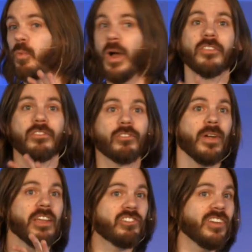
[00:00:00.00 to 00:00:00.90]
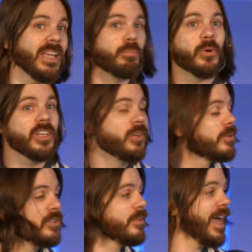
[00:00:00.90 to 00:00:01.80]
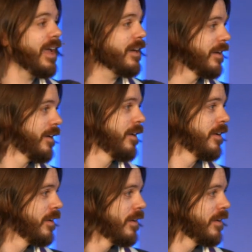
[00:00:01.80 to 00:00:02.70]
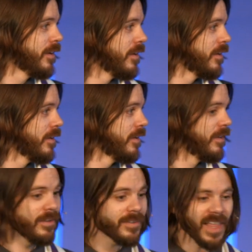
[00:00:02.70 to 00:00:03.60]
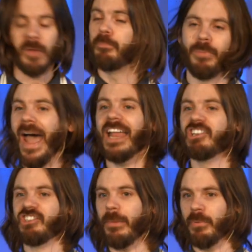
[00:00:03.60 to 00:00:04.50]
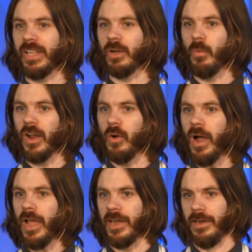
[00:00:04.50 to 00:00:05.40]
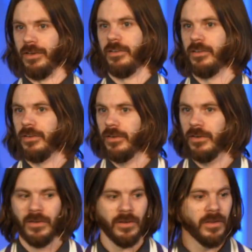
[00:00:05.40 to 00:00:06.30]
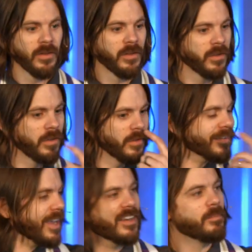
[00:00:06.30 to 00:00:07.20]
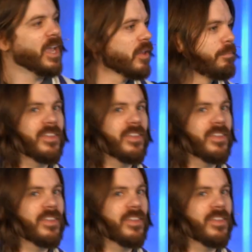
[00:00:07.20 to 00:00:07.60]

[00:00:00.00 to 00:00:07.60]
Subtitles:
one stray sheep. Wouldn't you do that? This is like bad shepherding 101. This guy's going to be out of